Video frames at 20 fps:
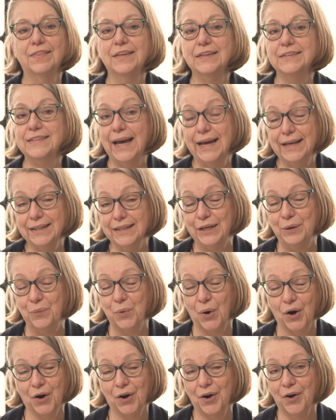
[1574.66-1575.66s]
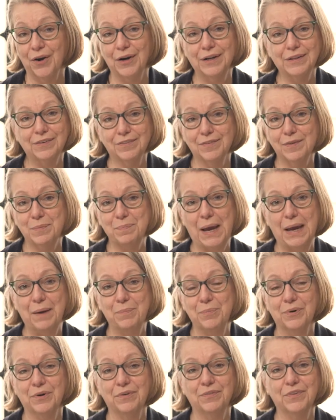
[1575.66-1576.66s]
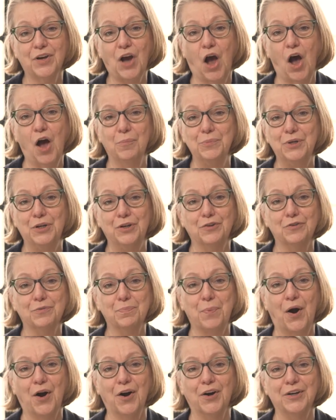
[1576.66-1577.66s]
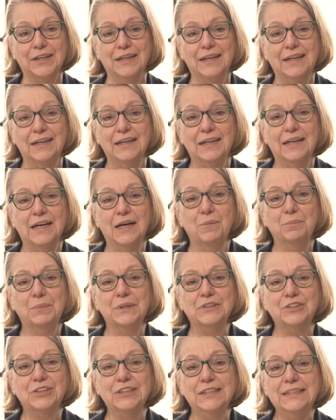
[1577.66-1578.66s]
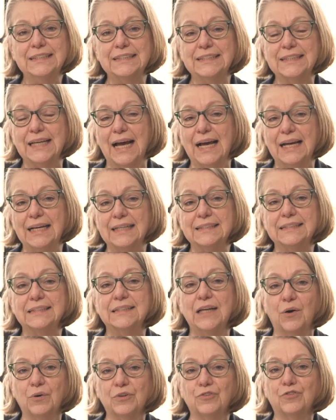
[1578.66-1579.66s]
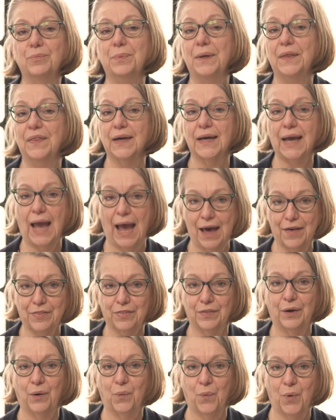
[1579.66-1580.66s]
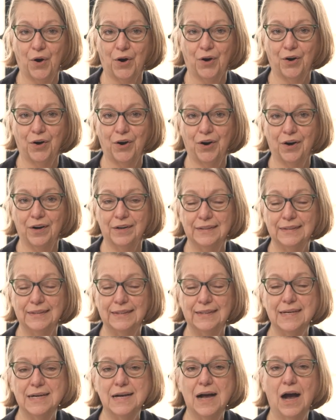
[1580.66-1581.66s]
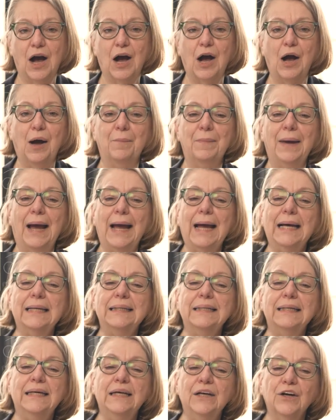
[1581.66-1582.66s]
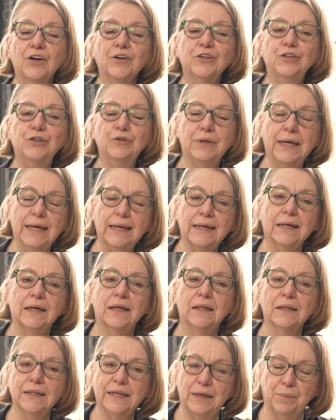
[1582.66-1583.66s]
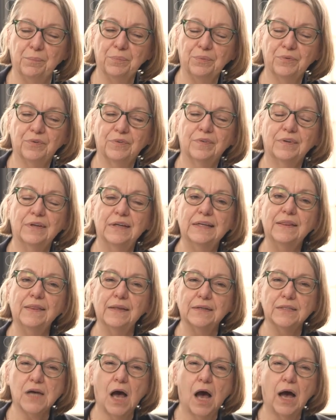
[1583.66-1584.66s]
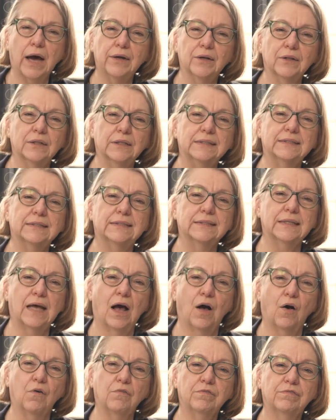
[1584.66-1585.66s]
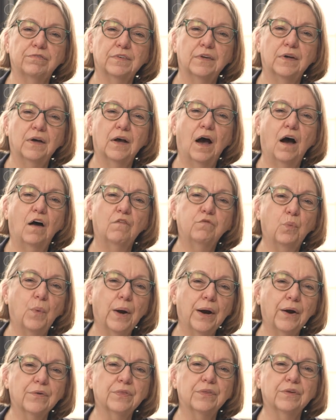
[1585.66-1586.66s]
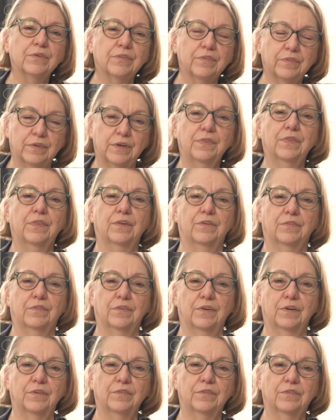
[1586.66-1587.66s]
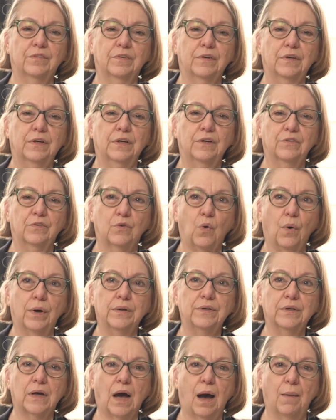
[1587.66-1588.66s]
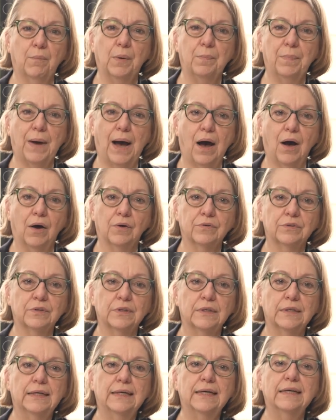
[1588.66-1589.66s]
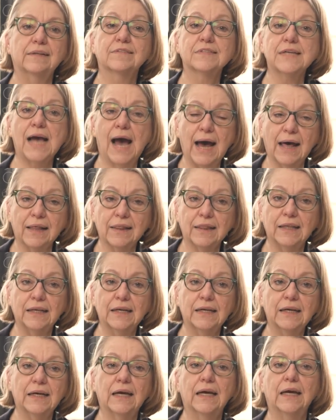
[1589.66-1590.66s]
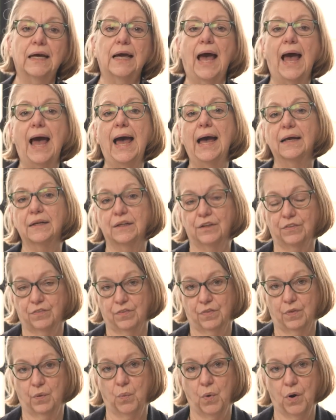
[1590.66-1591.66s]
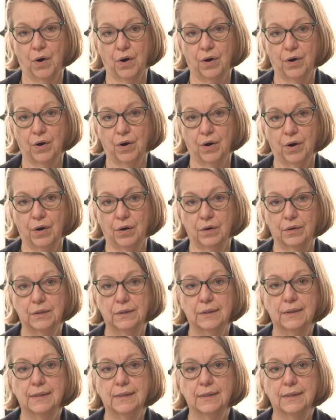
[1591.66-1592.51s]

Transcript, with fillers: The Daily Worker. It's the paper of the Communist Party. But she says, no, it should be the Catholic Worker. Um, and here you get a glimpse in the title itself of where this synthesis is going to come about. It's Catholic and it's the worker.